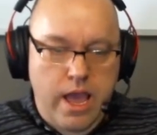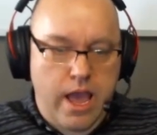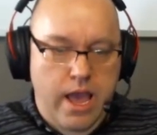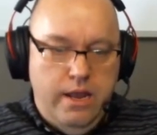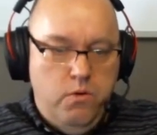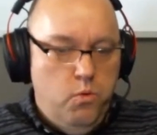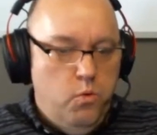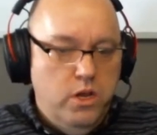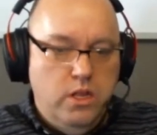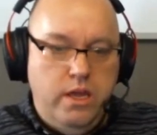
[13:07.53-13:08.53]
and
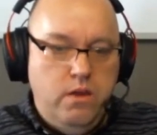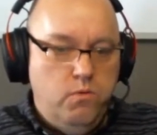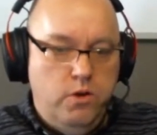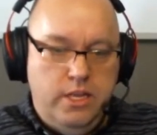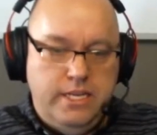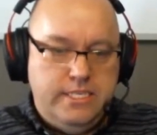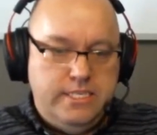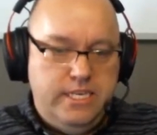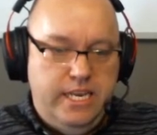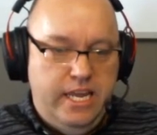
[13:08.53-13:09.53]
really, really
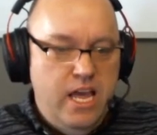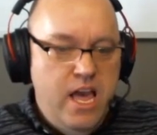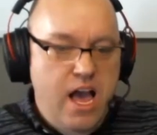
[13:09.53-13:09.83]
succeeding.